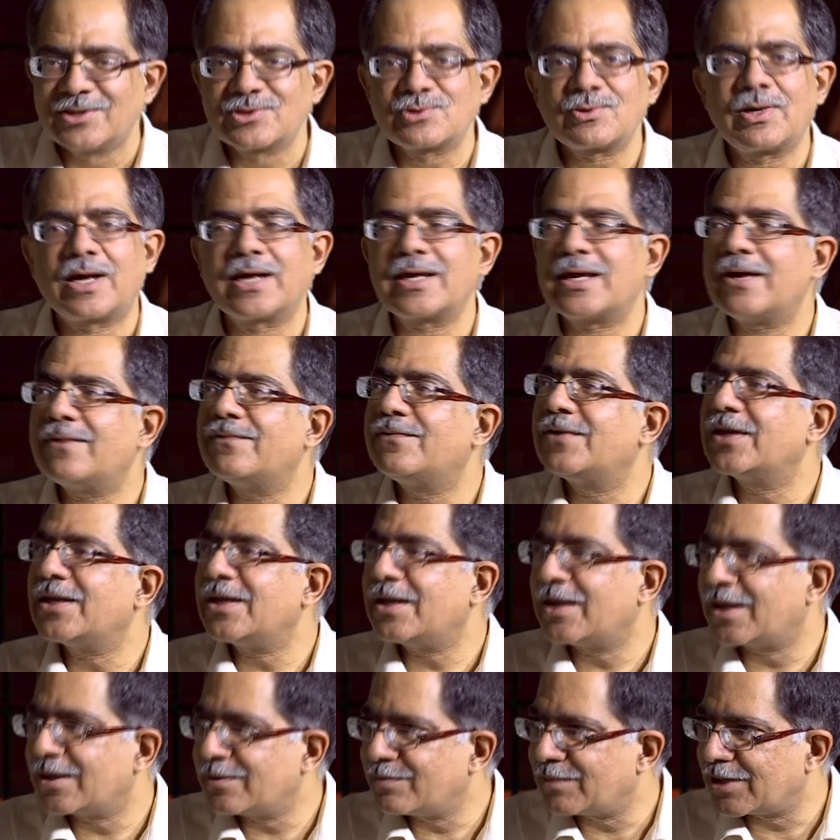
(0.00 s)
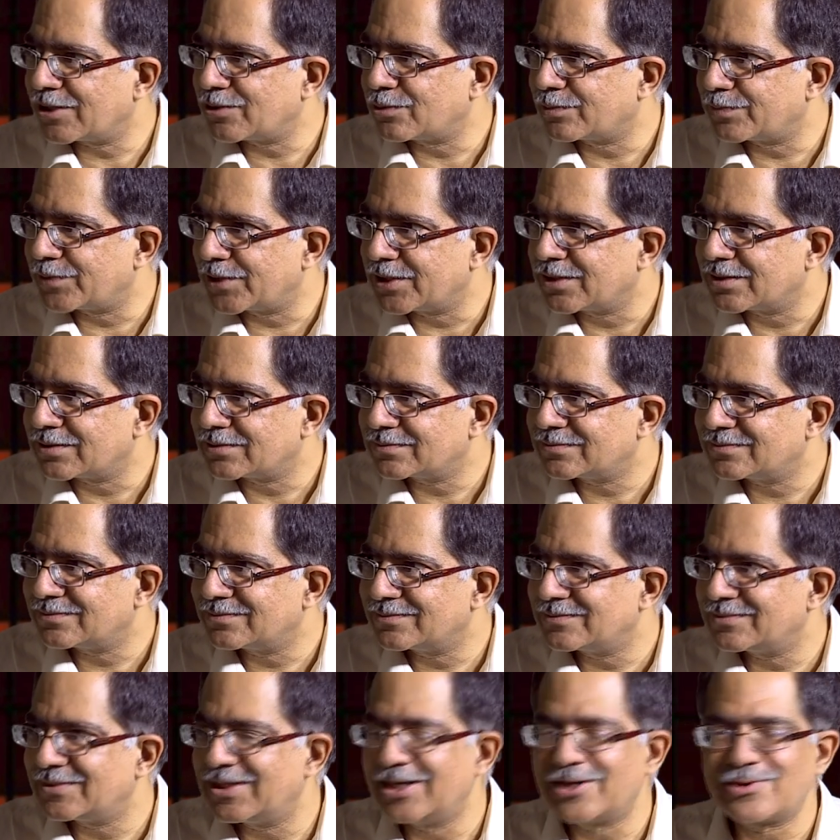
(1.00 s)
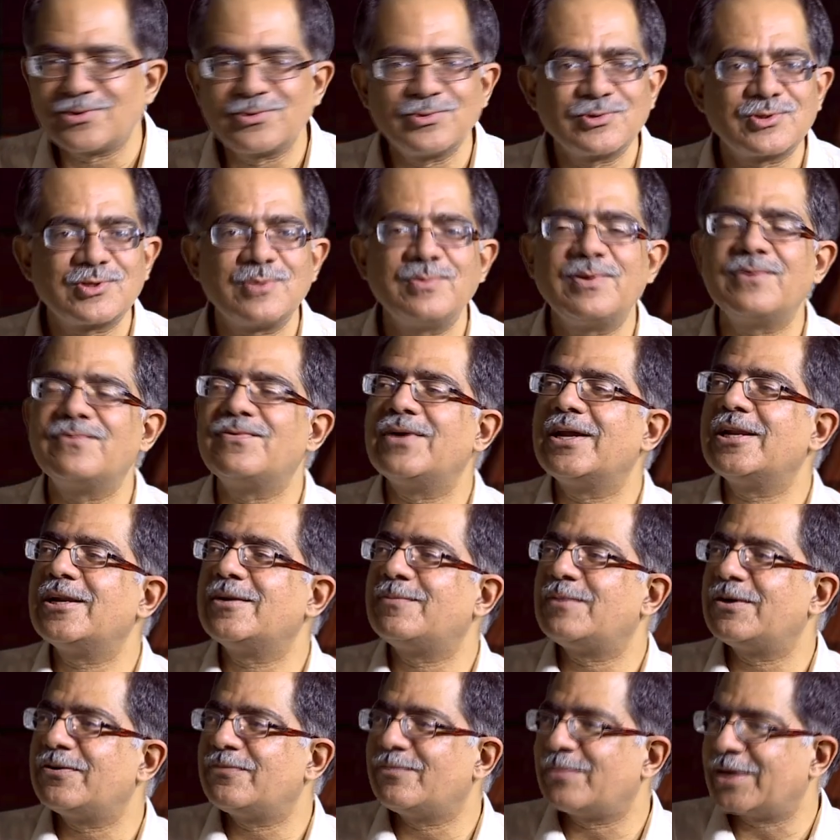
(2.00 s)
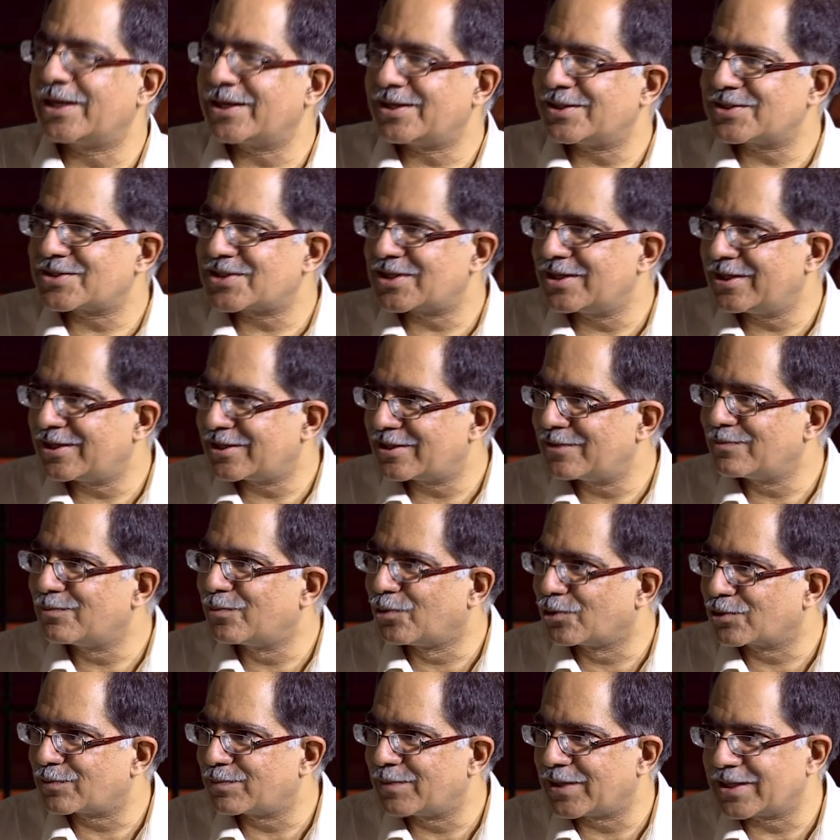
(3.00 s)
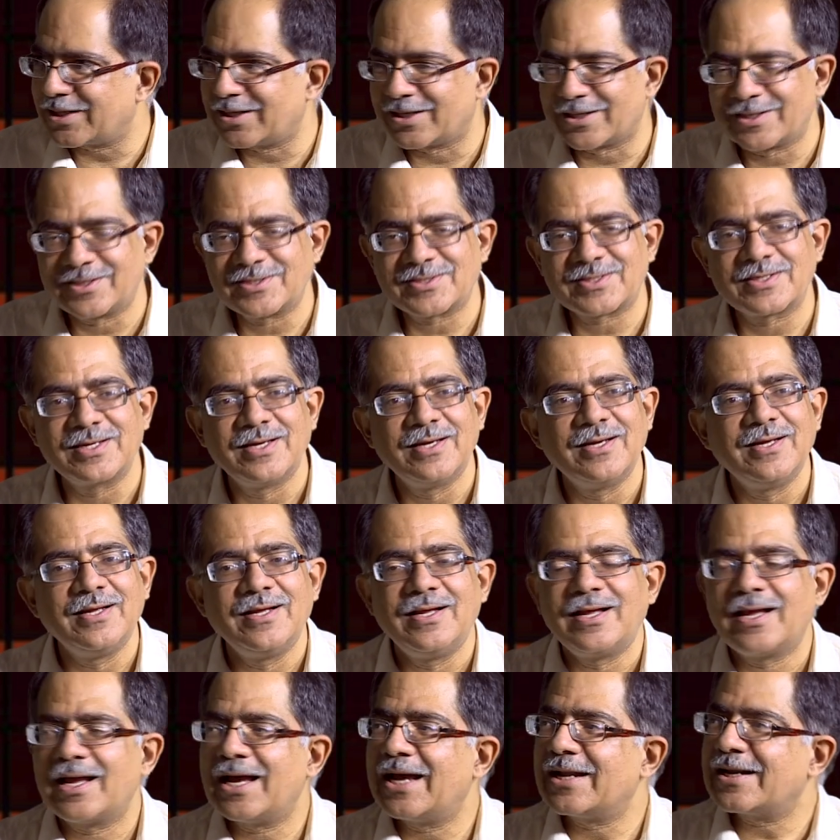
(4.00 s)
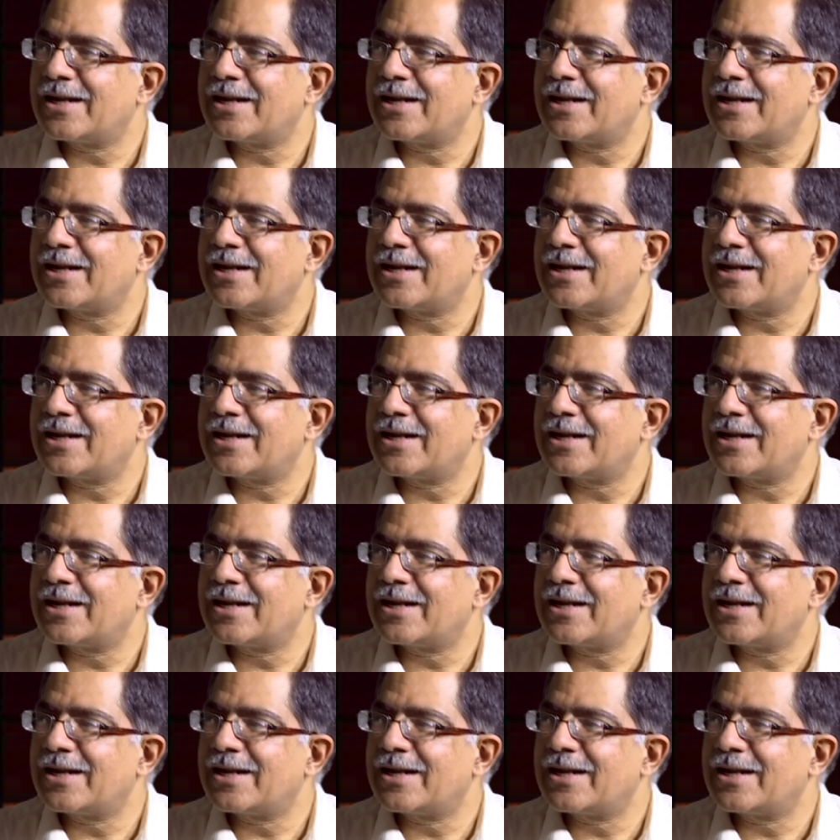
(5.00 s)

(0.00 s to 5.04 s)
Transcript: So I have very high myopia. Mm -hmm. It used to be well above minus 8 in both my eyes. Mm -hmm.